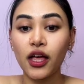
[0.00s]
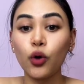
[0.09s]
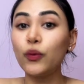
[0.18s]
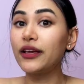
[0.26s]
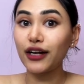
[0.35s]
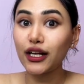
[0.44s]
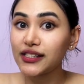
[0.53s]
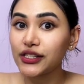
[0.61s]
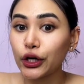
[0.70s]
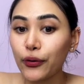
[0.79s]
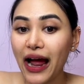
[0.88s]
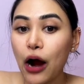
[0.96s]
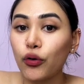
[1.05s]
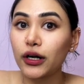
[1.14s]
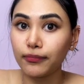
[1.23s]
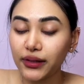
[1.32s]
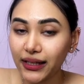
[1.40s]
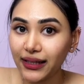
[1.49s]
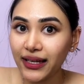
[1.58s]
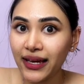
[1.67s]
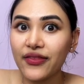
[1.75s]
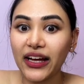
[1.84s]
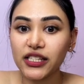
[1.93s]
We have not zeroed out completely,
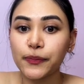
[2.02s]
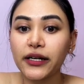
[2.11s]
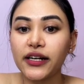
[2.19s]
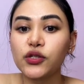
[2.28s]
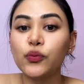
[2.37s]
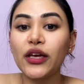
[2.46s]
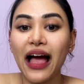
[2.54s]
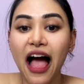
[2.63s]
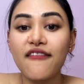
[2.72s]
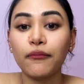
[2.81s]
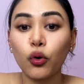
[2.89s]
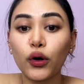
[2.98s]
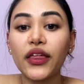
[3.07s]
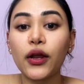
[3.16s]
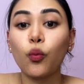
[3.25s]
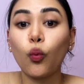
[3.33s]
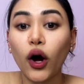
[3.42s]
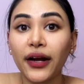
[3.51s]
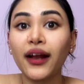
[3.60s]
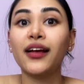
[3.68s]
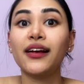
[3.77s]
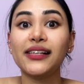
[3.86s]
and that's because we have more than one